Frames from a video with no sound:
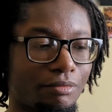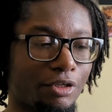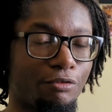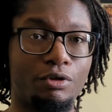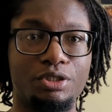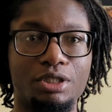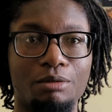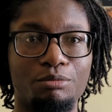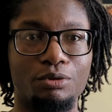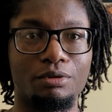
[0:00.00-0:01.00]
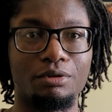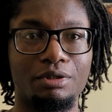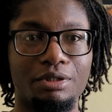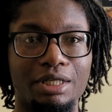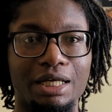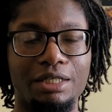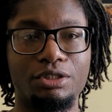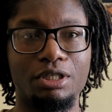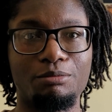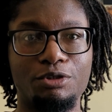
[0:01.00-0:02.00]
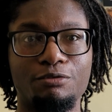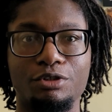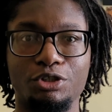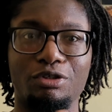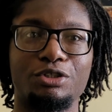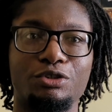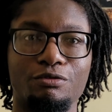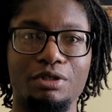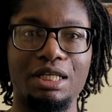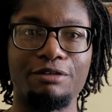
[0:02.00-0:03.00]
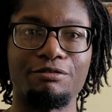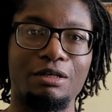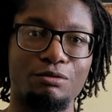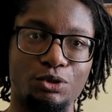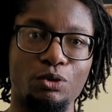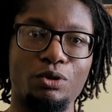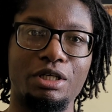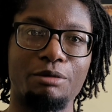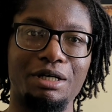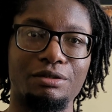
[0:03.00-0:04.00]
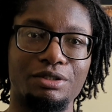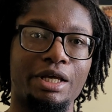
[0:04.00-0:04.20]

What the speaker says: For example, in terms of the structure of the leaf that I was talking about,